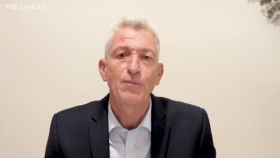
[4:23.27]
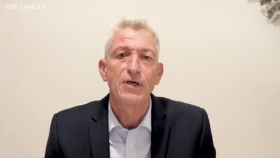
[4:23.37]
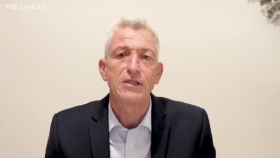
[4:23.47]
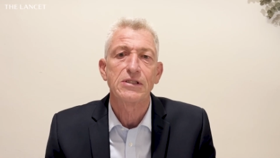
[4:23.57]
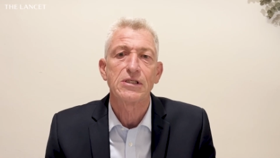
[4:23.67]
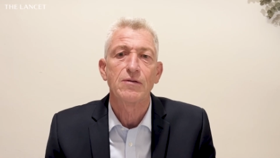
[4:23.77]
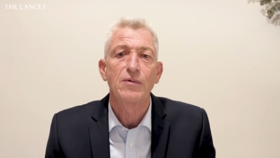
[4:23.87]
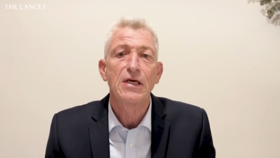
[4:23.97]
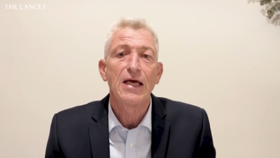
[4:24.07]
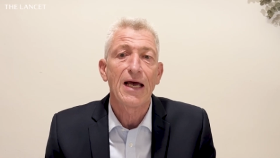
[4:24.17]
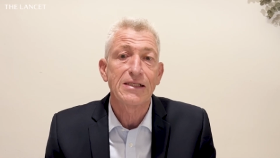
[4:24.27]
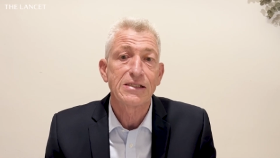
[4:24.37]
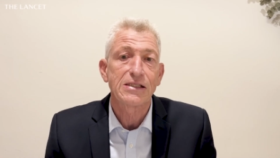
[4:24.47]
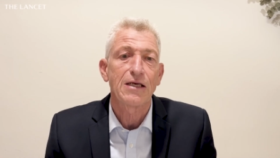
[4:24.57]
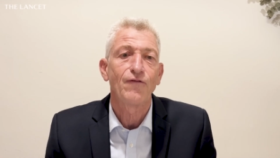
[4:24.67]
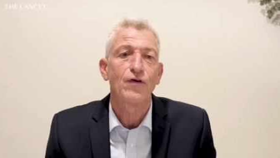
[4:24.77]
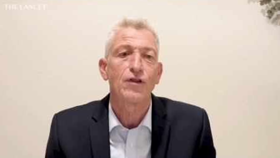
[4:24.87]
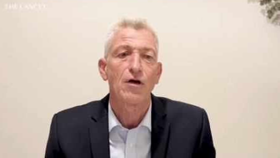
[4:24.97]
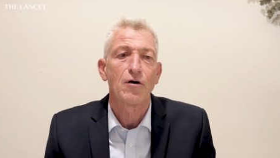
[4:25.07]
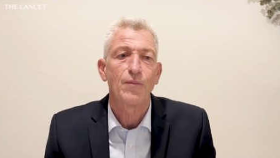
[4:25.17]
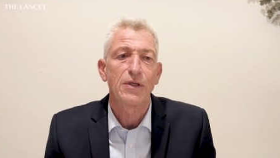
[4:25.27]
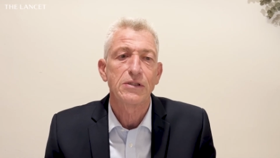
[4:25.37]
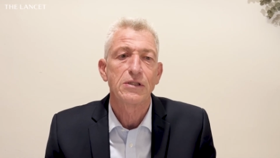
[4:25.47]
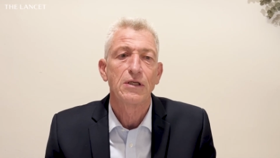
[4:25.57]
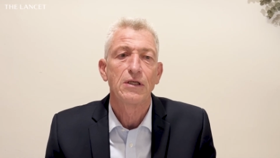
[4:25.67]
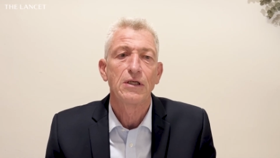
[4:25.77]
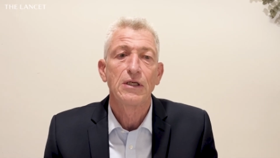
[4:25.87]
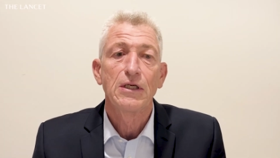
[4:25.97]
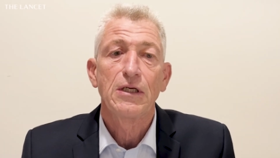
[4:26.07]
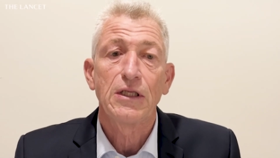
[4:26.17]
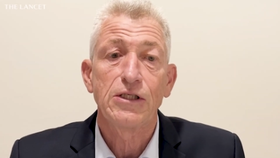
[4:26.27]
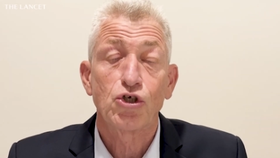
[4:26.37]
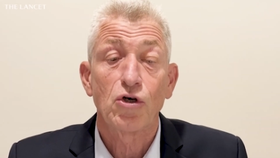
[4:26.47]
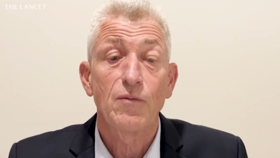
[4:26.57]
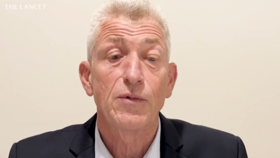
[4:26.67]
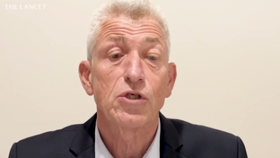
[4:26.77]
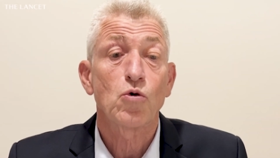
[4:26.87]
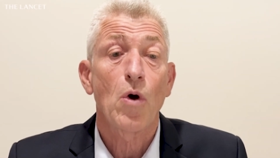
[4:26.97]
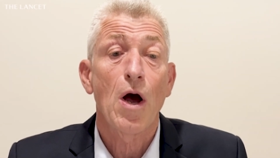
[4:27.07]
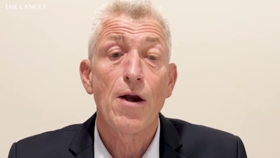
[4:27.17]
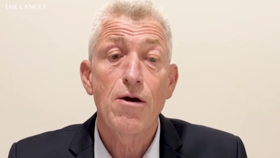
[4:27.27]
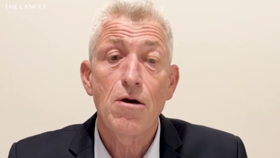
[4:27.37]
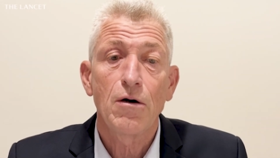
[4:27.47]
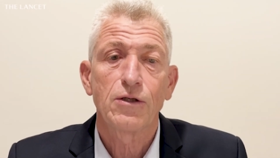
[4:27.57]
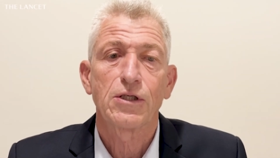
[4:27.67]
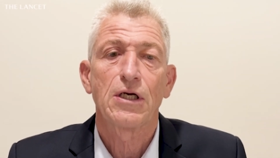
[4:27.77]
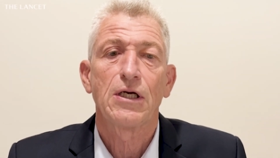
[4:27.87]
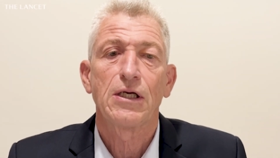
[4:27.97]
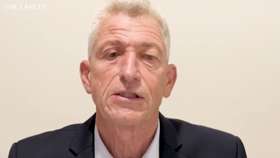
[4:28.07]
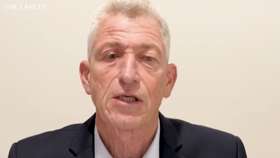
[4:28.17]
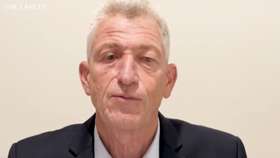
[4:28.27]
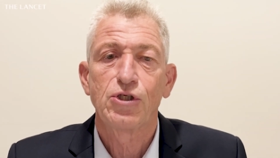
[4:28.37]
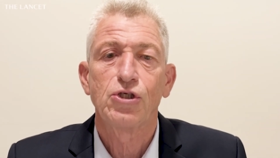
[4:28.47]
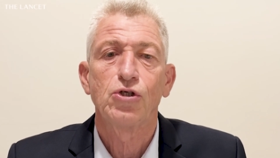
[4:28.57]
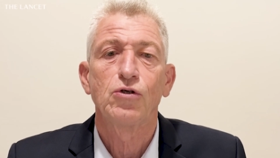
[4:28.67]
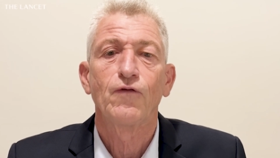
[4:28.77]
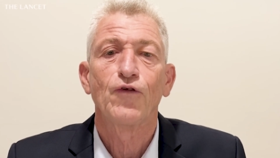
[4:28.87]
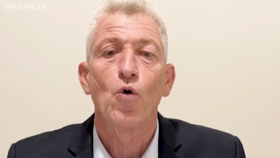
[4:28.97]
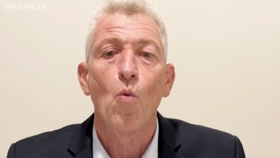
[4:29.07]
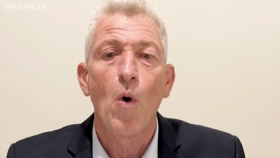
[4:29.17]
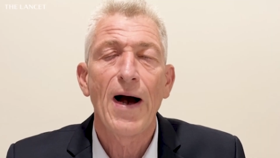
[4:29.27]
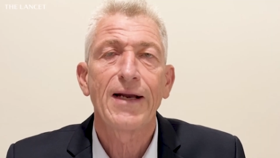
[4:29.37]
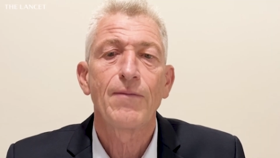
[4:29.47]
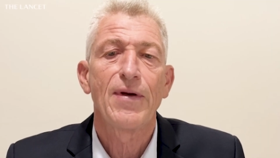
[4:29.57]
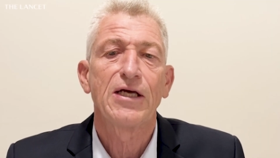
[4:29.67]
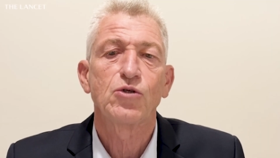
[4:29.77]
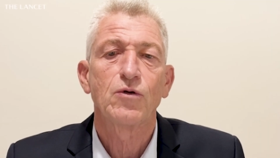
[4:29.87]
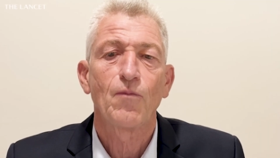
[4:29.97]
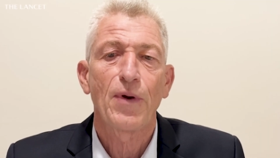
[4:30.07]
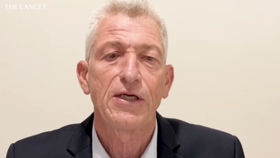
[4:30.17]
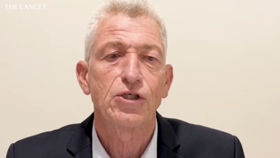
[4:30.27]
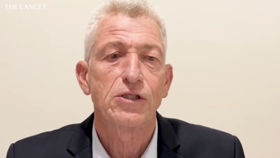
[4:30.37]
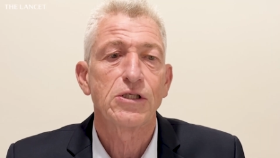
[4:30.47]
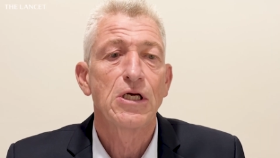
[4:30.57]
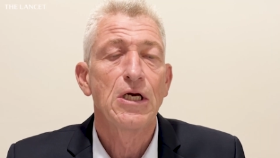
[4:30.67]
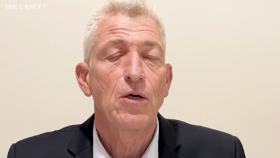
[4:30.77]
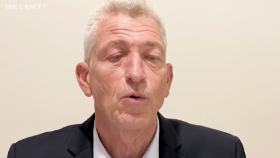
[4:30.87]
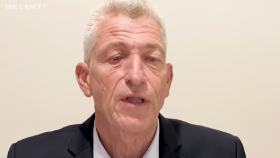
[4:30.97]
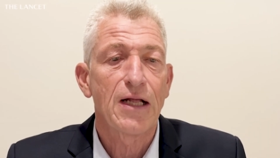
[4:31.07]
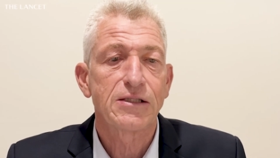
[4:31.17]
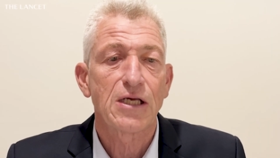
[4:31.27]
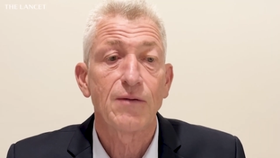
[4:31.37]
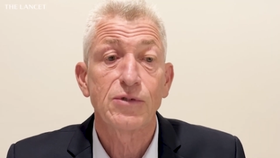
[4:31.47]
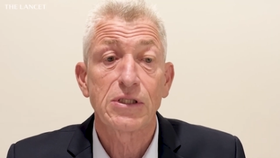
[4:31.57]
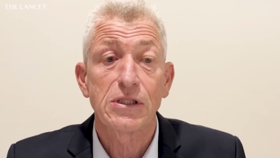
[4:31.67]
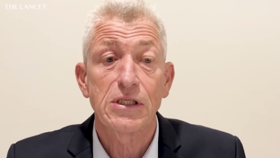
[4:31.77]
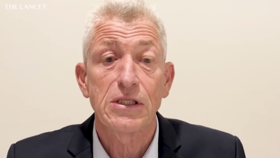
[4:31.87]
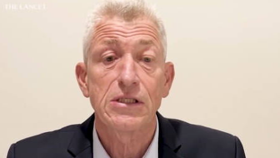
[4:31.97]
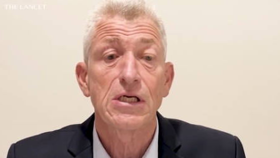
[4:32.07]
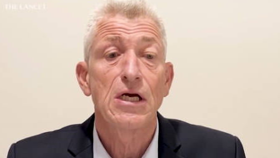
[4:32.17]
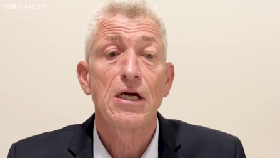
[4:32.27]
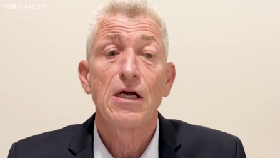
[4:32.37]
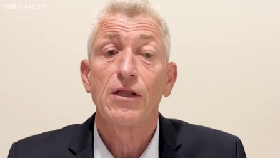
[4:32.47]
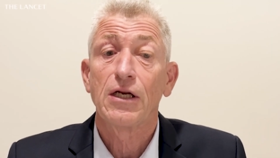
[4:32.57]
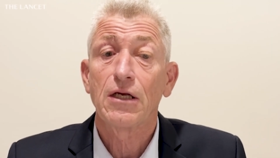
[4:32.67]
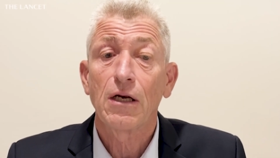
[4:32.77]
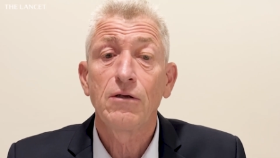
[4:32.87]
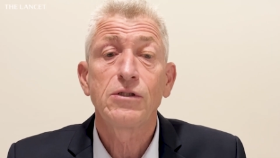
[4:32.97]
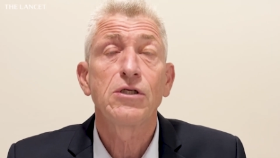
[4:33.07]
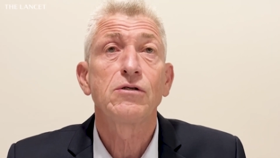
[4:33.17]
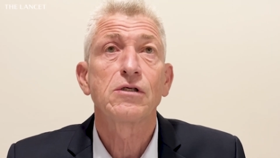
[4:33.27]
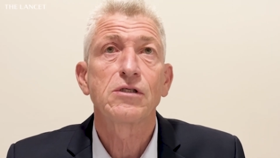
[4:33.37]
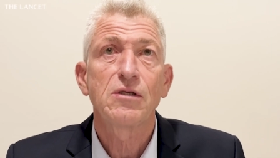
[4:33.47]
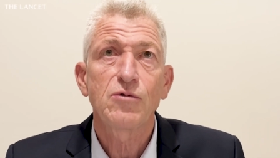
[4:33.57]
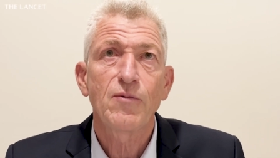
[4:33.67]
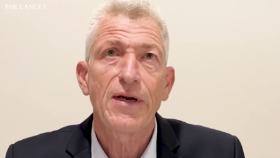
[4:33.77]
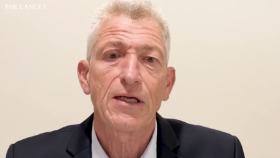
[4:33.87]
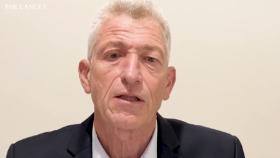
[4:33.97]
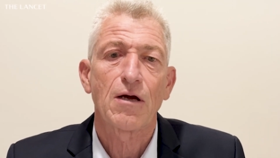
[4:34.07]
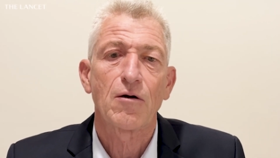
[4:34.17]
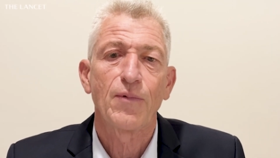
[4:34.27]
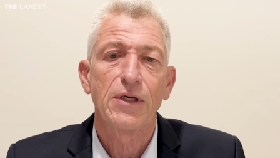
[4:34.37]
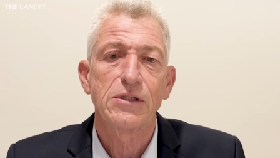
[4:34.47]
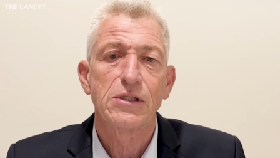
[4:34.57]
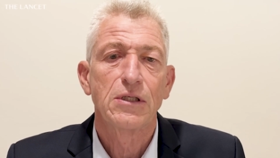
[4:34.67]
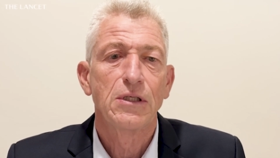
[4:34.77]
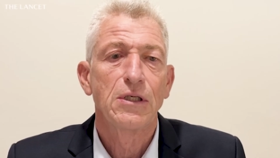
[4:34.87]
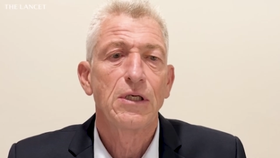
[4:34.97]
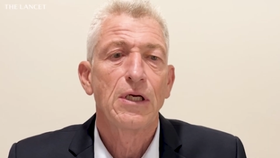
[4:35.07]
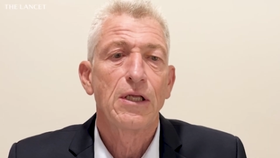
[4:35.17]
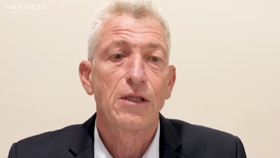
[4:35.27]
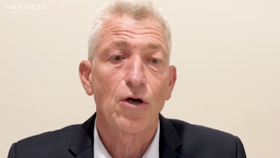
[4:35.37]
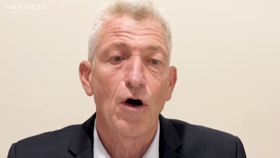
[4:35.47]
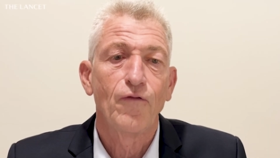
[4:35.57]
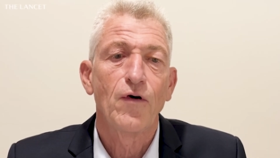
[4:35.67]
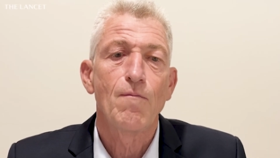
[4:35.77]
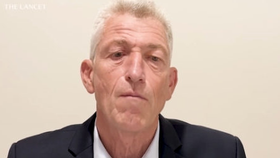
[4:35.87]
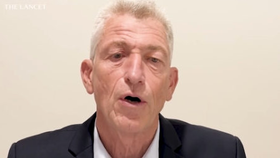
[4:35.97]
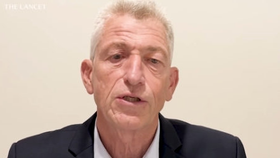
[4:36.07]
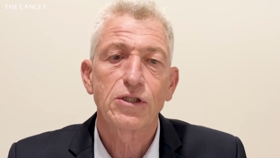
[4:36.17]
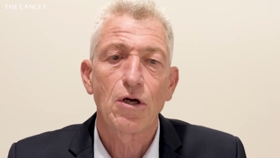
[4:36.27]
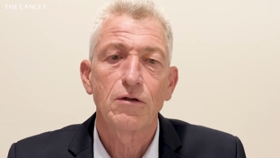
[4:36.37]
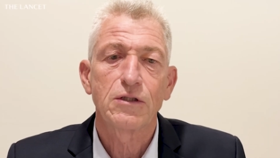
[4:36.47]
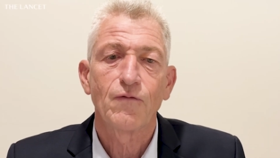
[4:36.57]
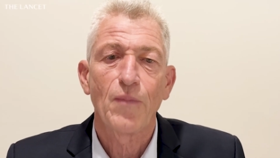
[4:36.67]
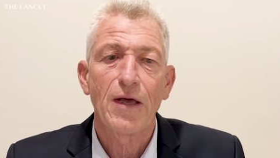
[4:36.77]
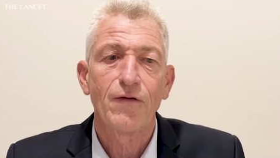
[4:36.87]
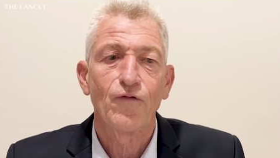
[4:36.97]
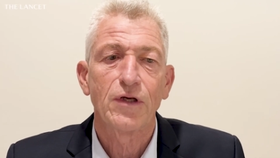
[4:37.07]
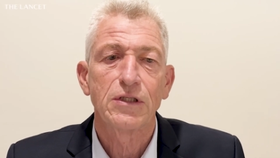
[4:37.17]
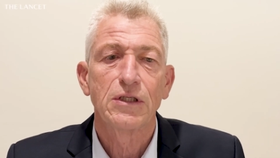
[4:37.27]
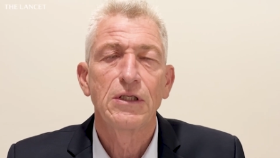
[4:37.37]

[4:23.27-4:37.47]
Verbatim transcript: burdensome, and safer therapies. These treatments are not a substitute for the wider management of patients with Alzheimer's disease that includes the use of symptomatic therapies that offer modest cognitive benefit.